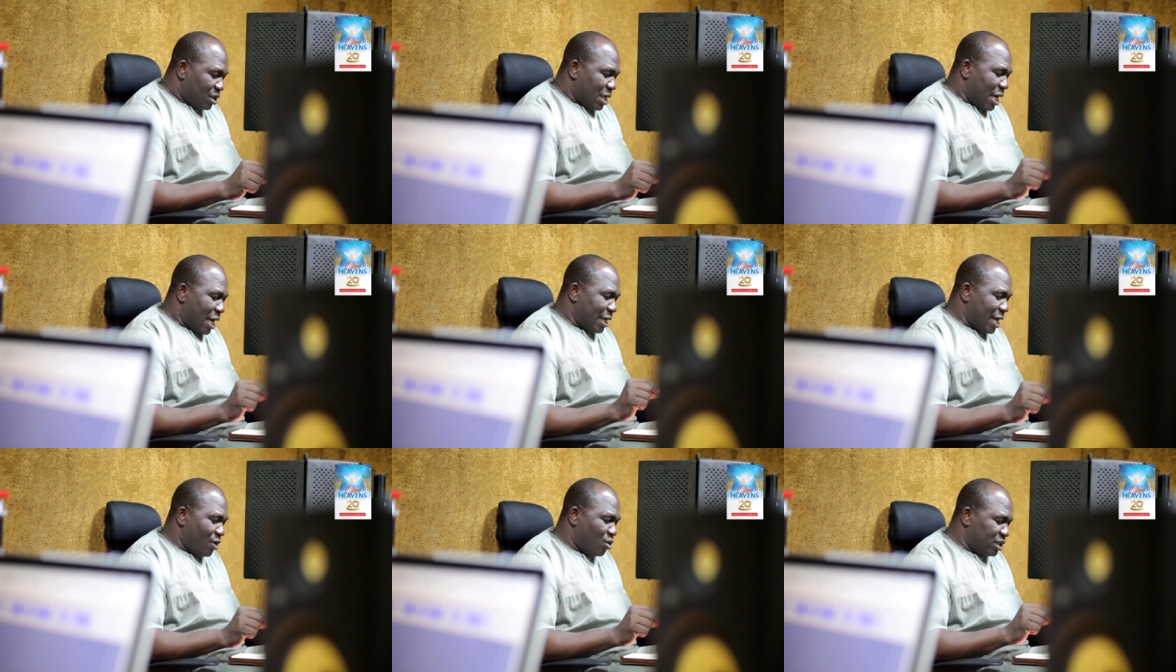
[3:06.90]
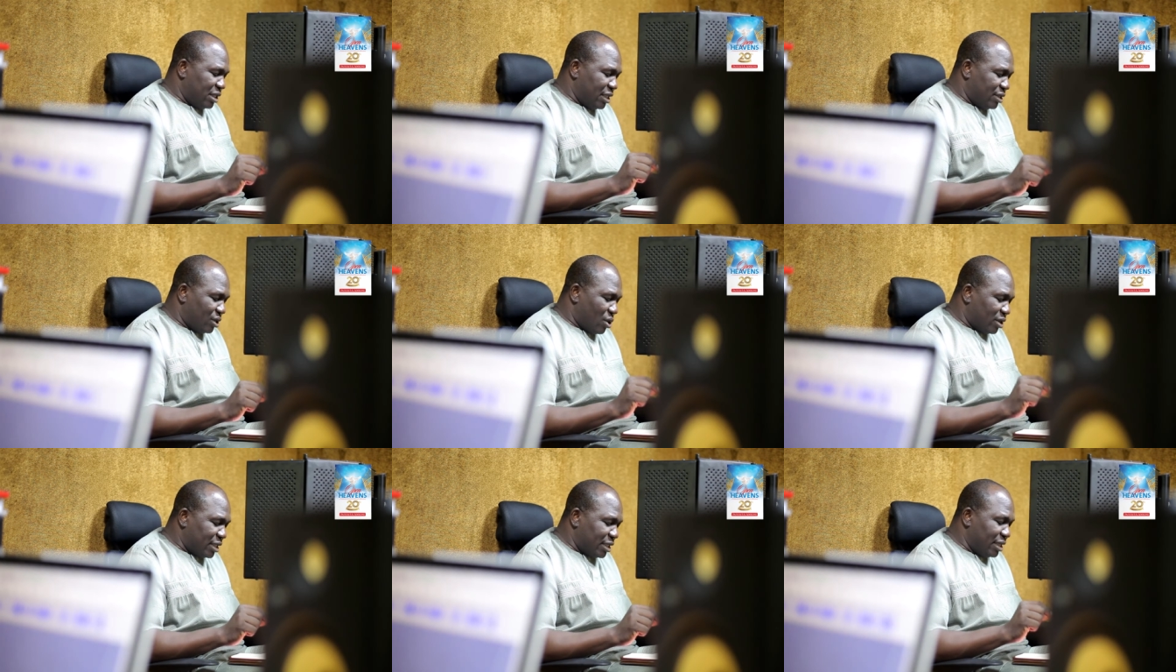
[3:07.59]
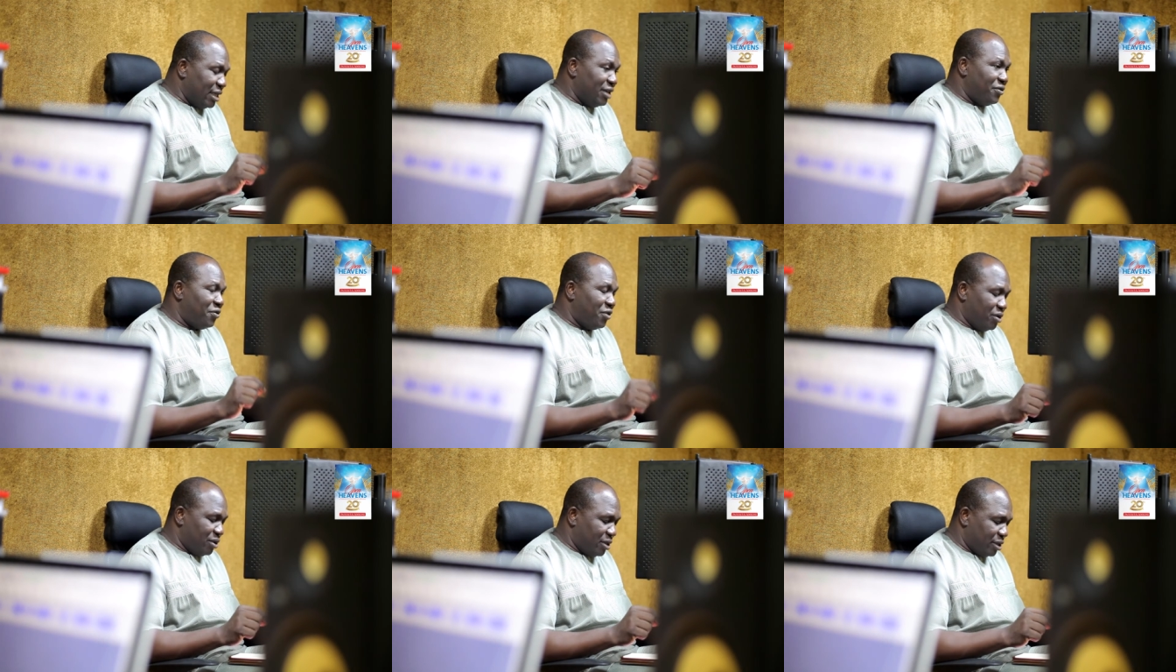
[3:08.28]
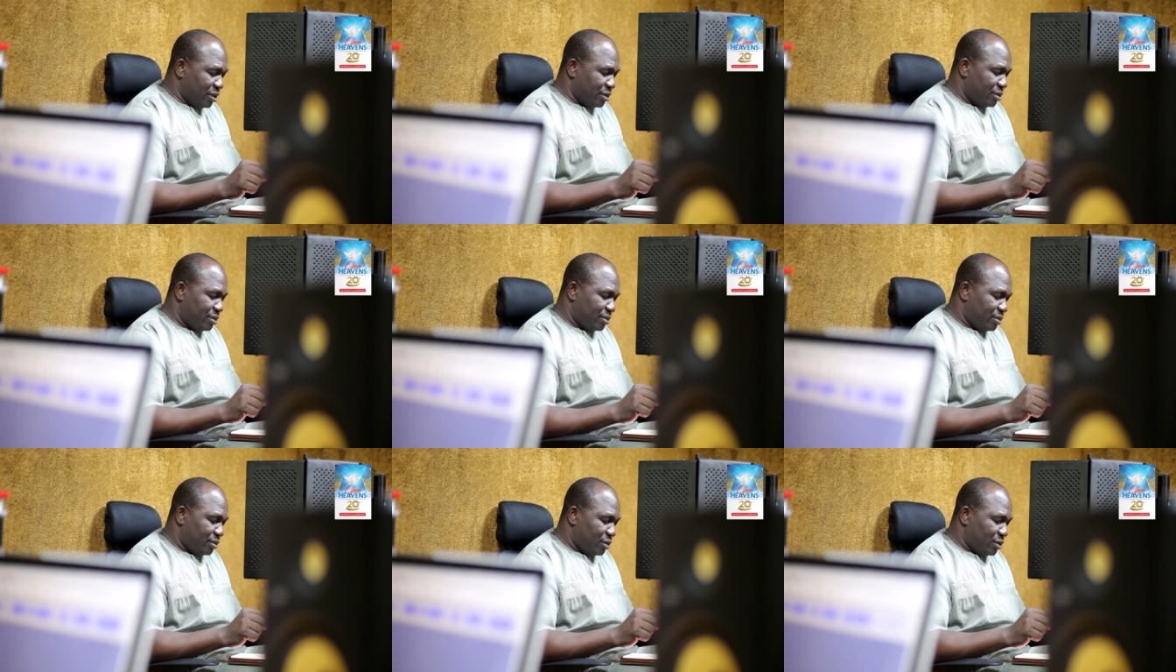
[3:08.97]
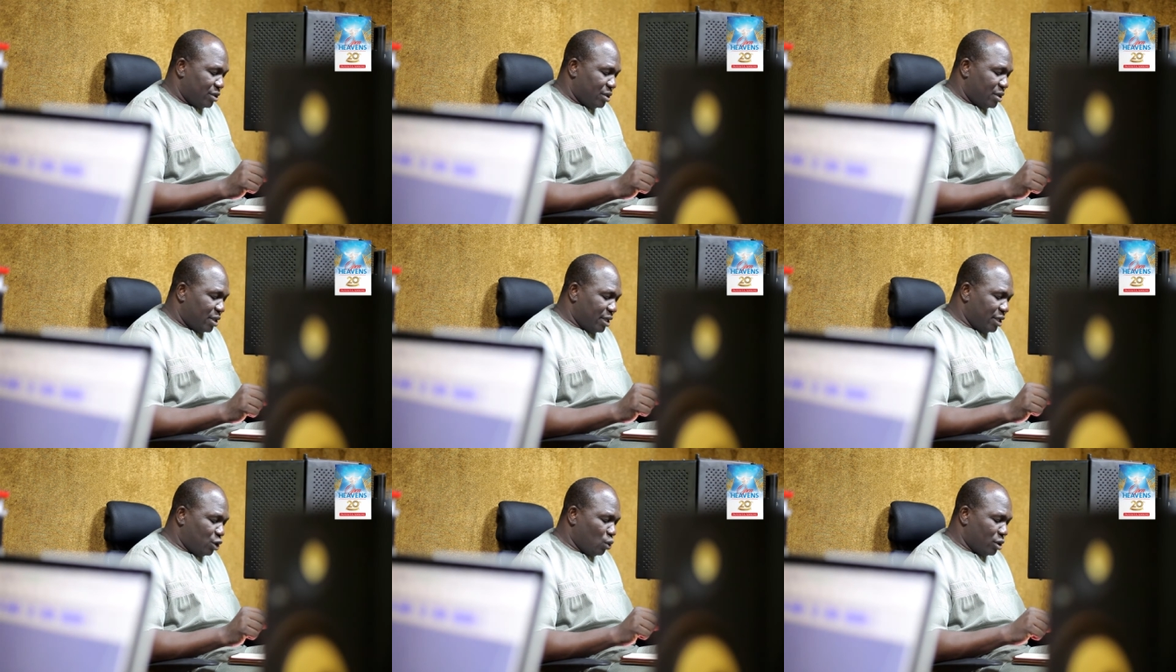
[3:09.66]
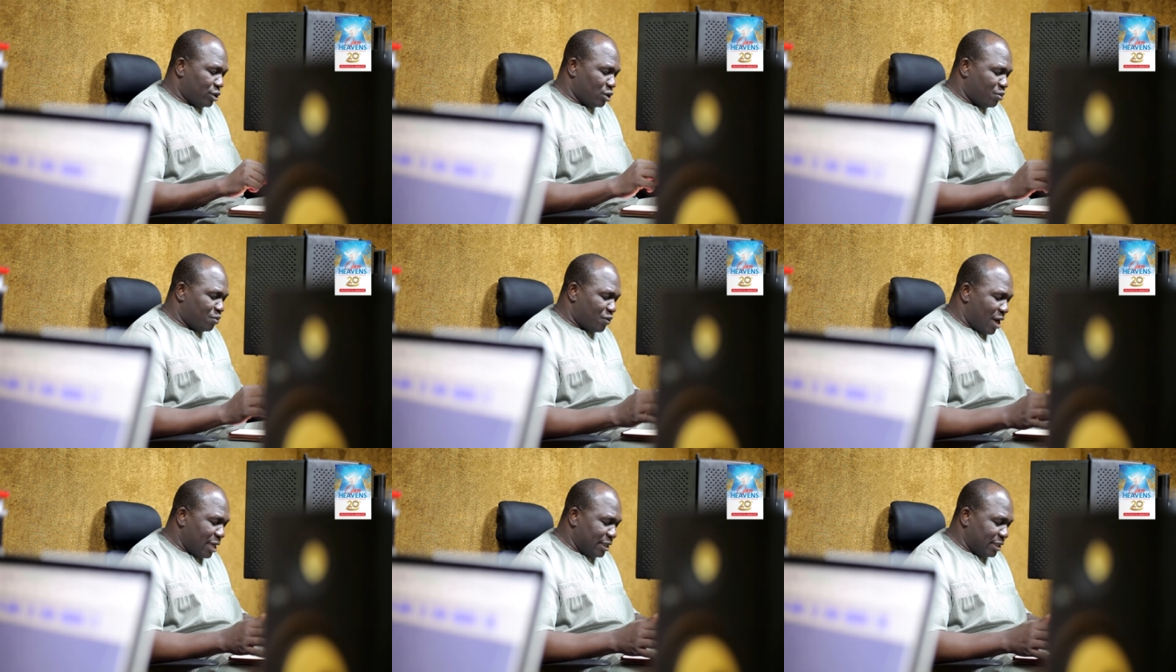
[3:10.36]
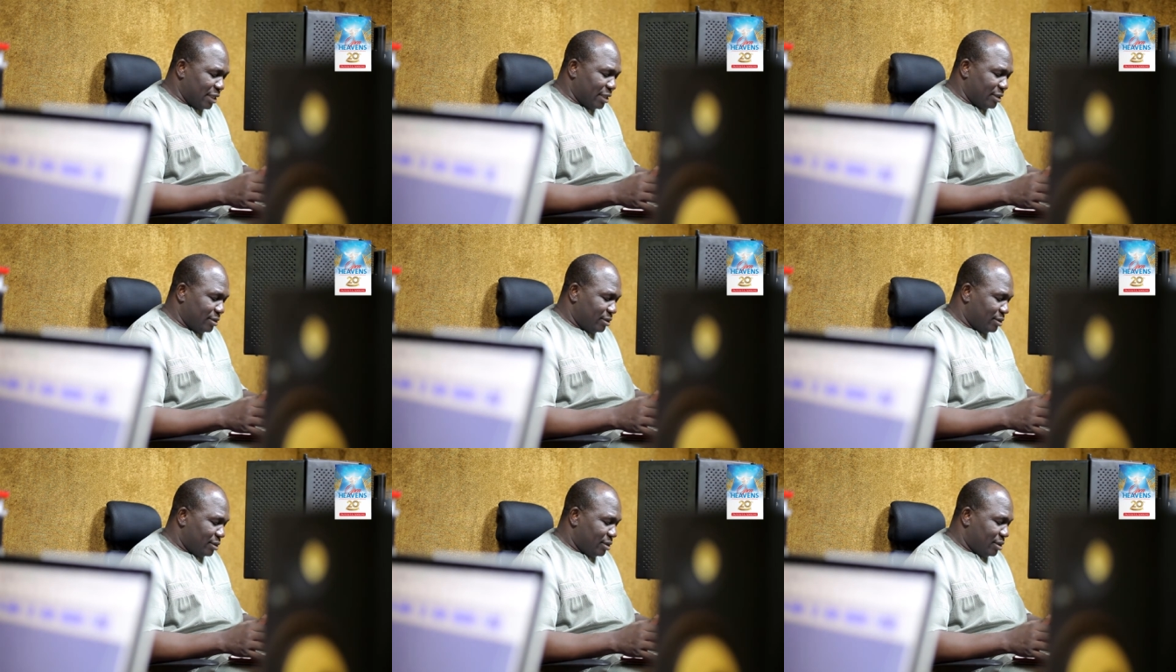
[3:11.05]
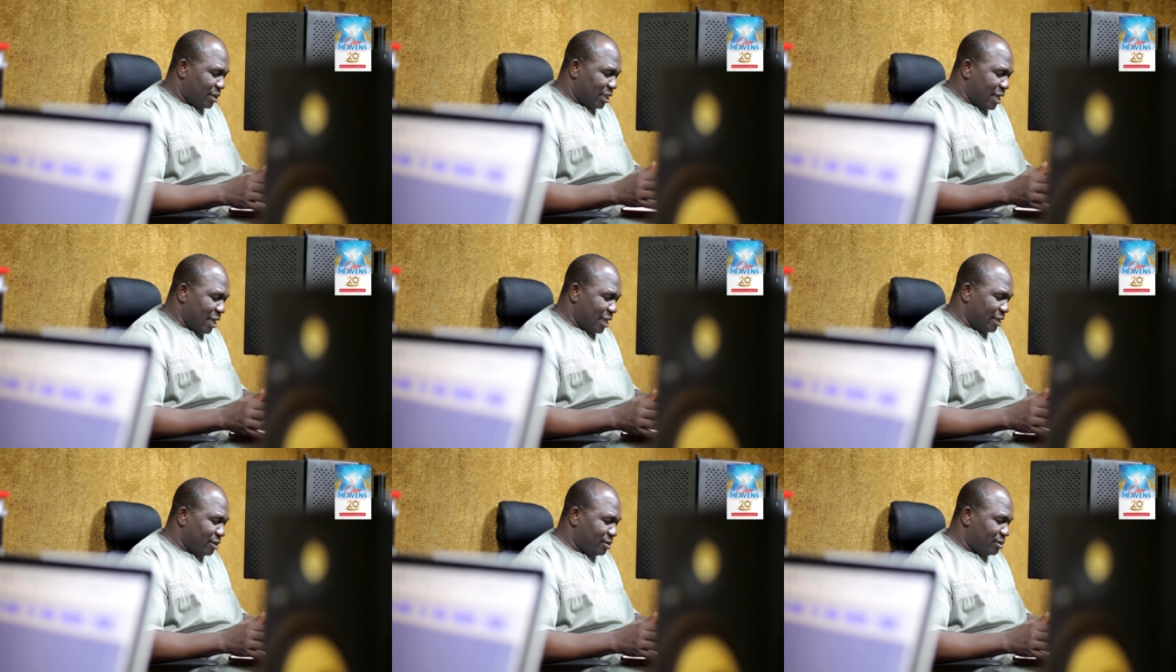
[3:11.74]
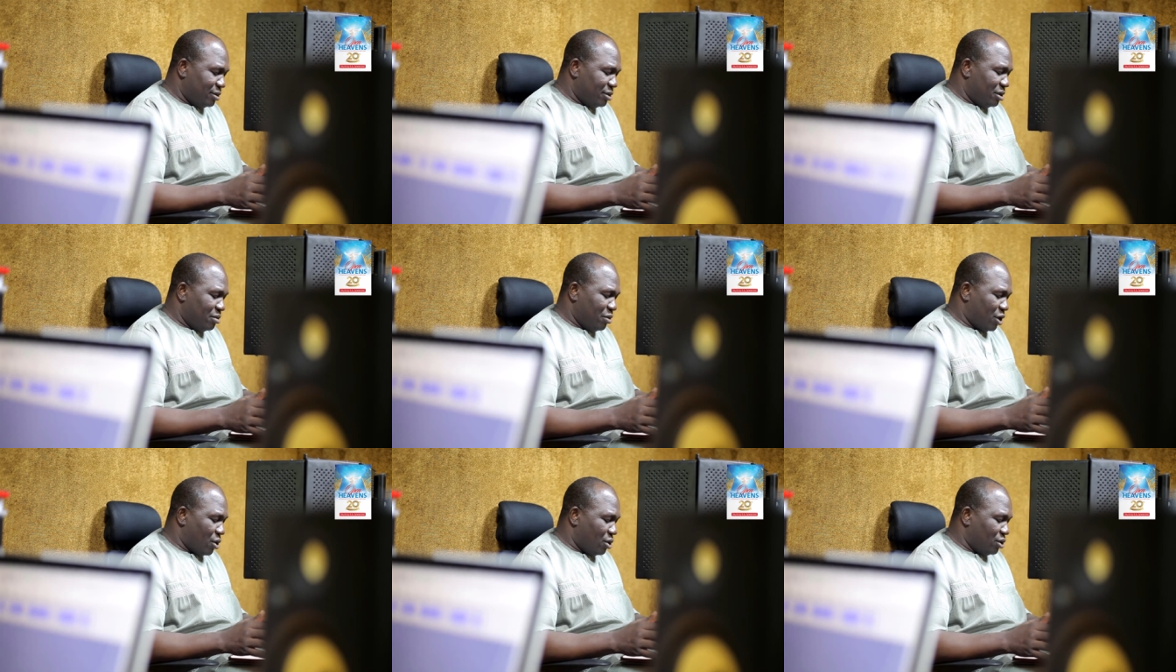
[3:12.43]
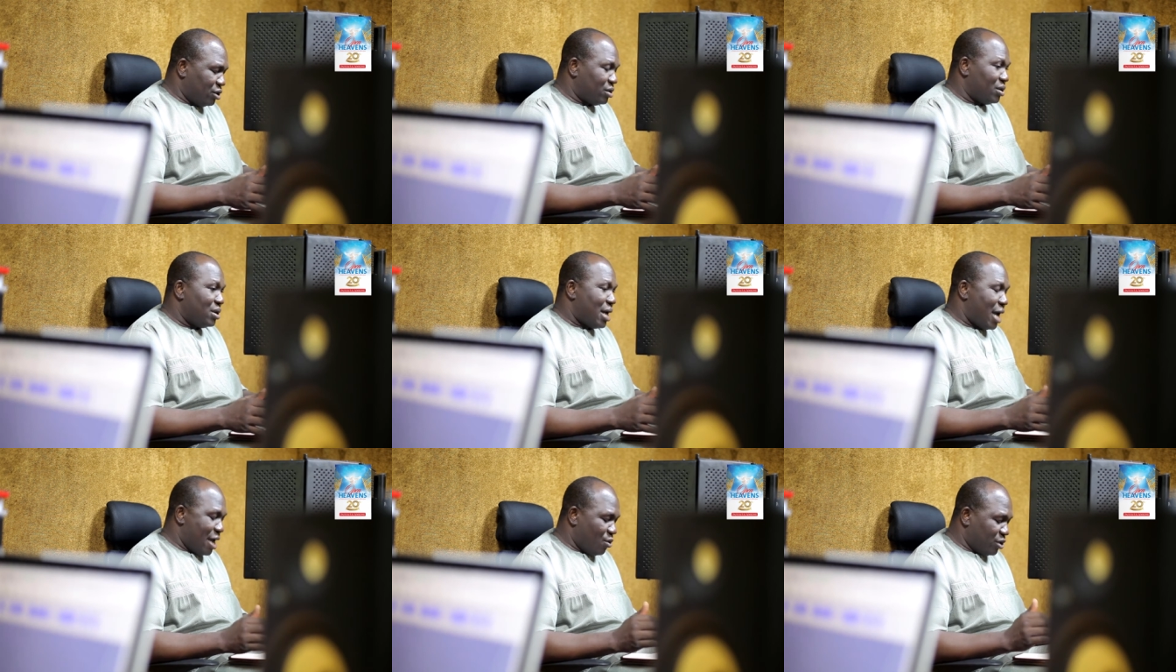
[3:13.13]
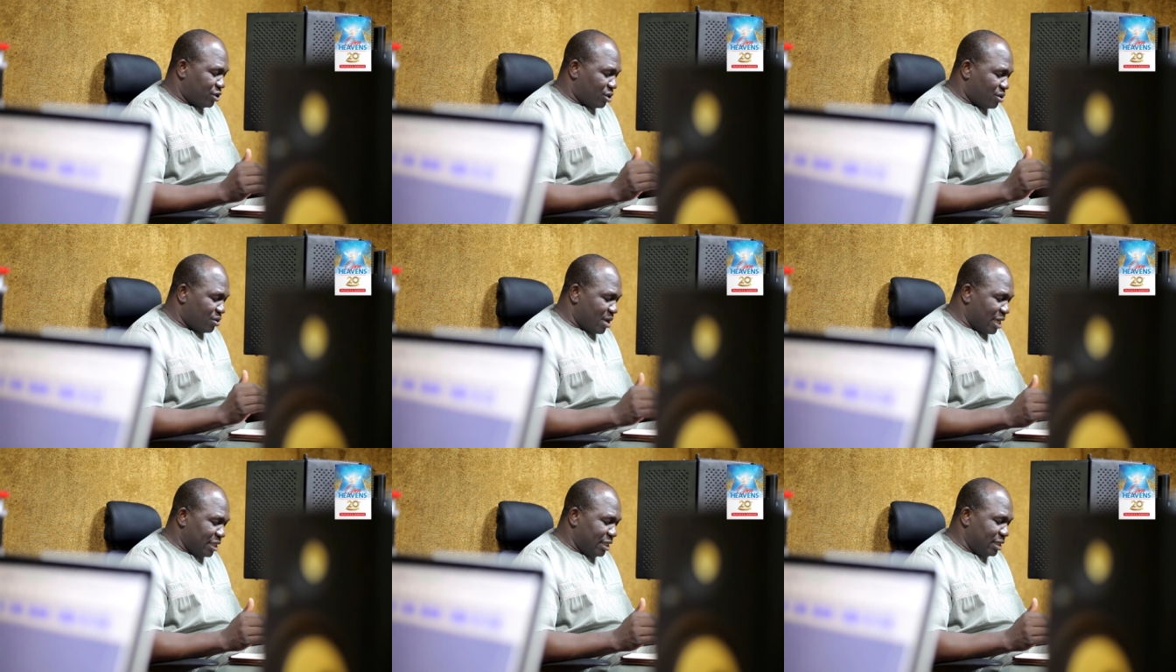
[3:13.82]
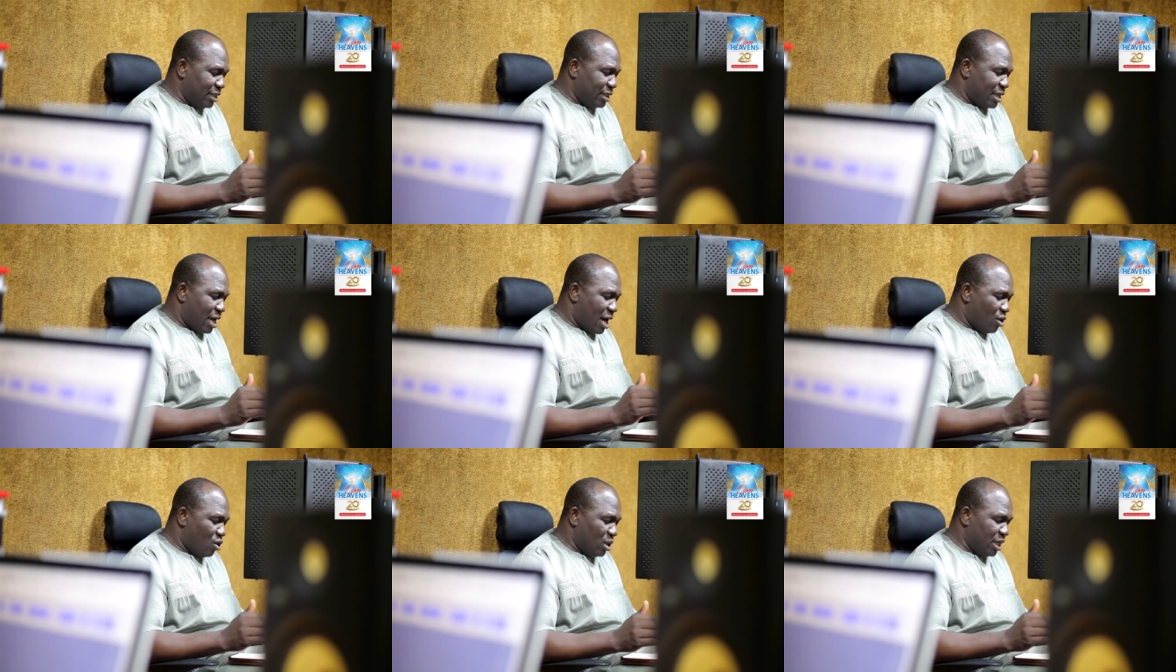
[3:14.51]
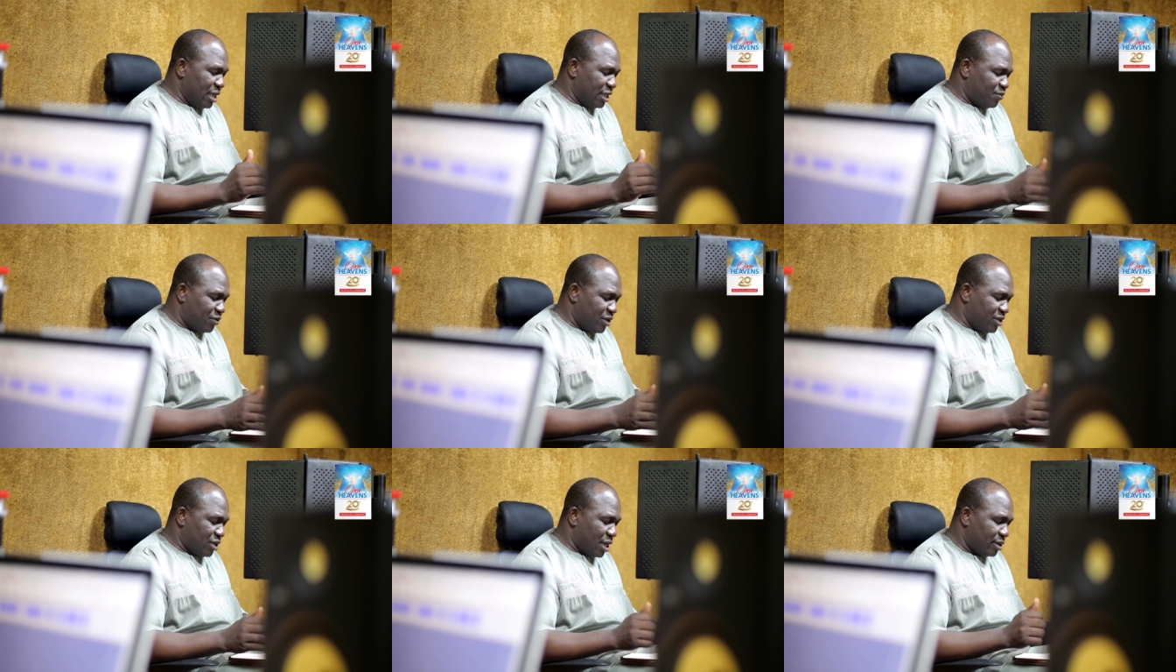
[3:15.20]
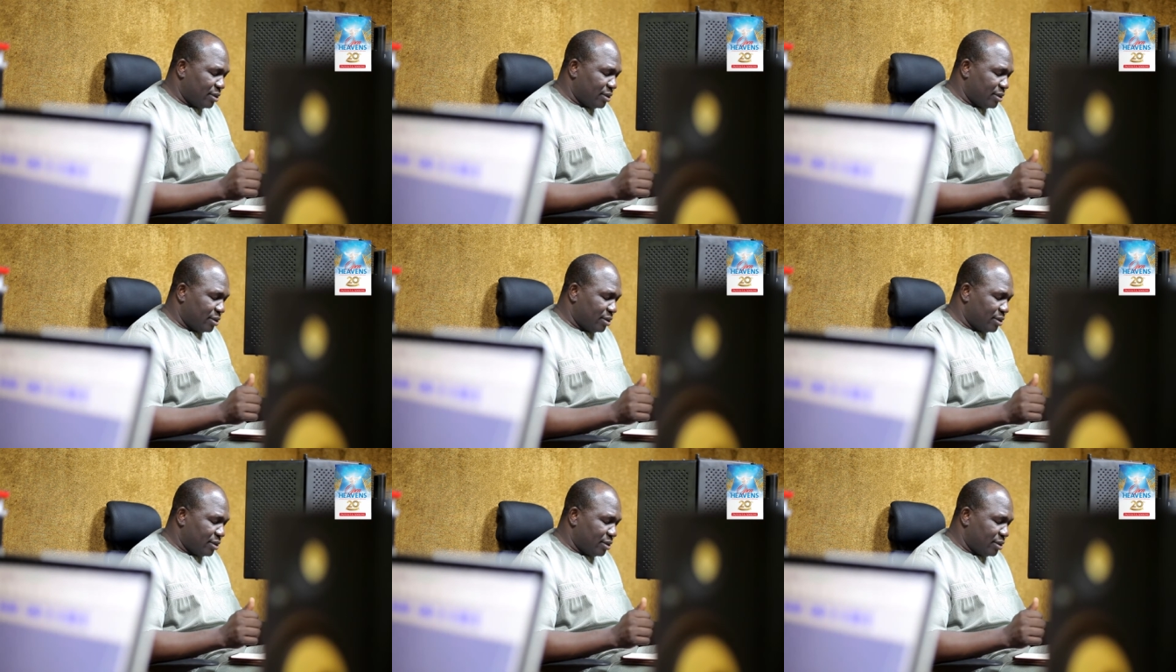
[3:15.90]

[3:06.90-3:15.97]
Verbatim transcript: and I was disgustingly filthy. This was surprising then because I was already a holiness preacher.